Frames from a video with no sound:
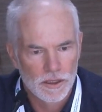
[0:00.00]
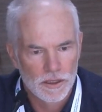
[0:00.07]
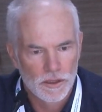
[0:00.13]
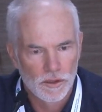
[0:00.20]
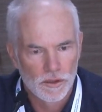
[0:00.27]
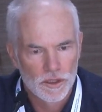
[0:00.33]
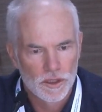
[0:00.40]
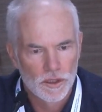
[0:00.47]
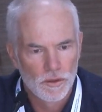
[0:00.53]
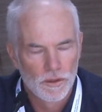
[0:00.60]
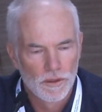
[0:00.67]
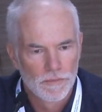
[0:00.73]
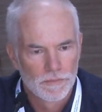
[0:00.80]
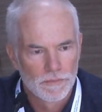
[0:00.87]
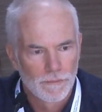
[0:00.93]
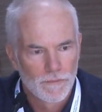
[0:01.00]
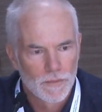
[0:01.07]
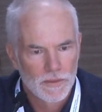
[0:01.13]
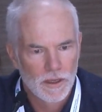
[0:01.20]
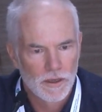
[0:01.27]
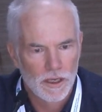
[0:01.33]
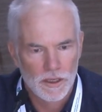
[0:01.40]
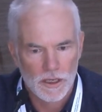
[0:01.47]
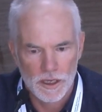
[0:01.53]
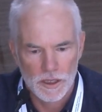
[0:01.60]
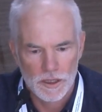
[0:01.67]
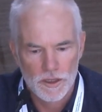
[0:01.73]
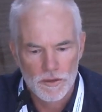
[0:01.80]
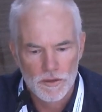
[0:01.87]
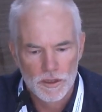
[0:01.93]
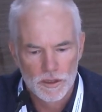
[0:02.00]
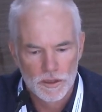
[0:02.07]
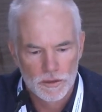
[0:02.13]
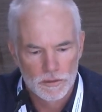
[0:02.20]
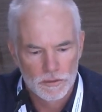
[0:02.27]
also a huge